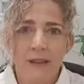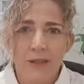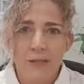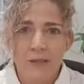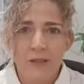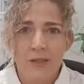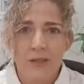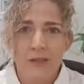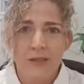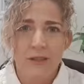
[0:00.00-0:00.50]

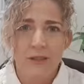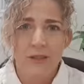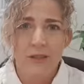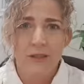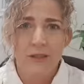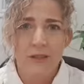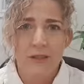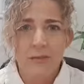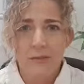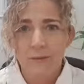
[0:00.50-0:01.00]

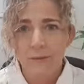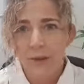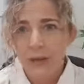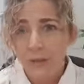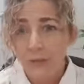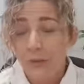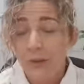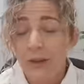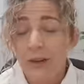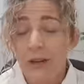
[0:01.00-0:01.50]
the
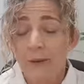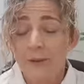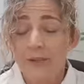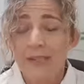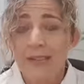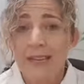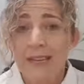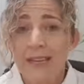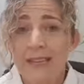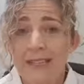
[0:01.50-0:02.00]
people that I'm
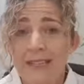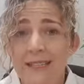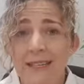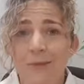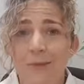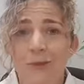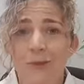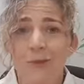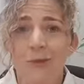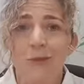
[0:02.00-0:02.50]
seeing, it
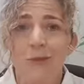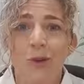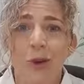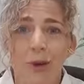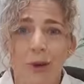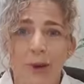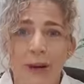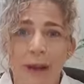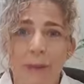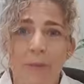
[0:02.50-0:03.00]
seems to have
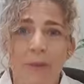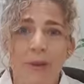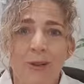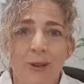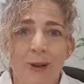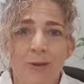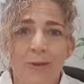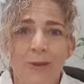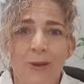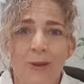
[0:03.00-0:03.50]
gone up a
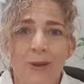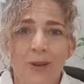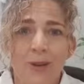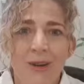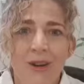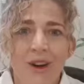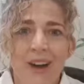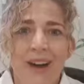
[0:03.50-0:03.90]
lot more.